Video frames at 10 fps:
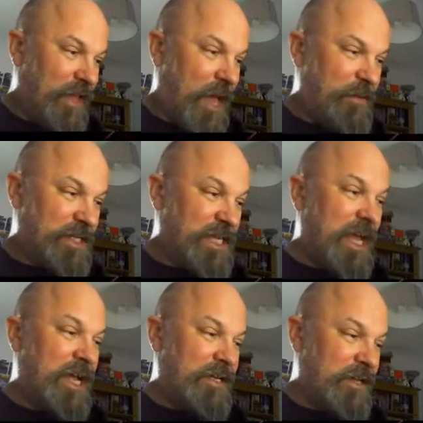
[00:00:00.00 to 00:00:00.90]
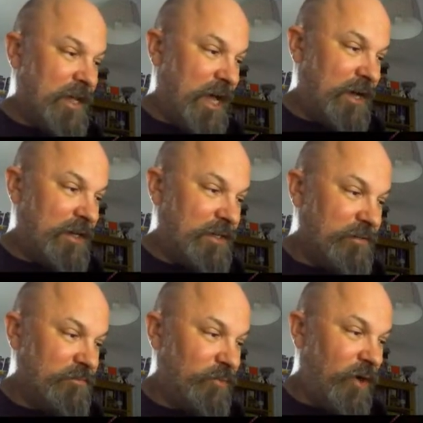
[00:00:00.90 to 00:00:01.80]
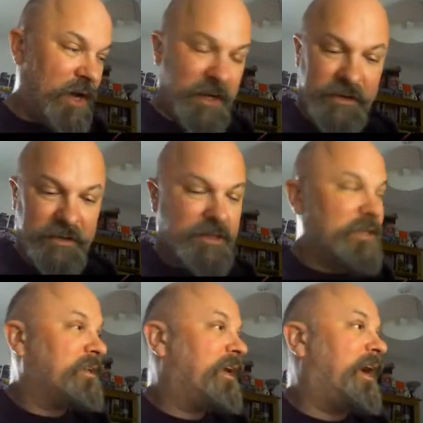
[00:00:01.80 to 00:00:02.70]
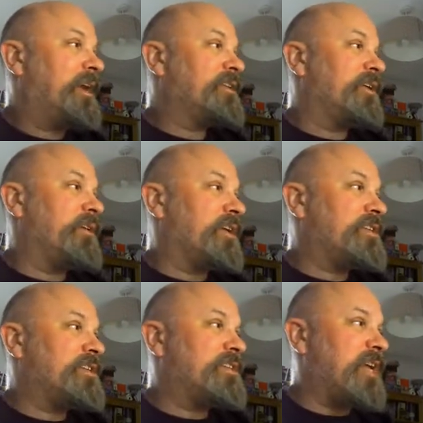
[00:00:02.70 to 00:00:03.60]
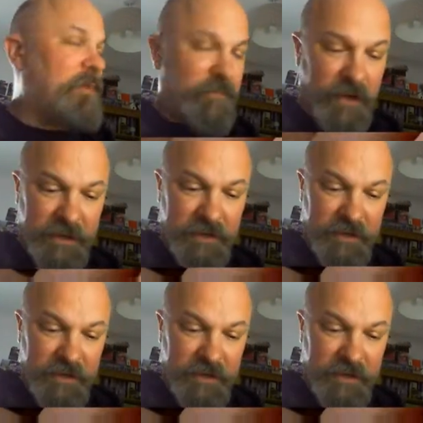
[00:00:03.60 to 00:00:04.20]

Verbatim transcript: Ebit again. Hey, Brian. How you doing? Good to see you, my friend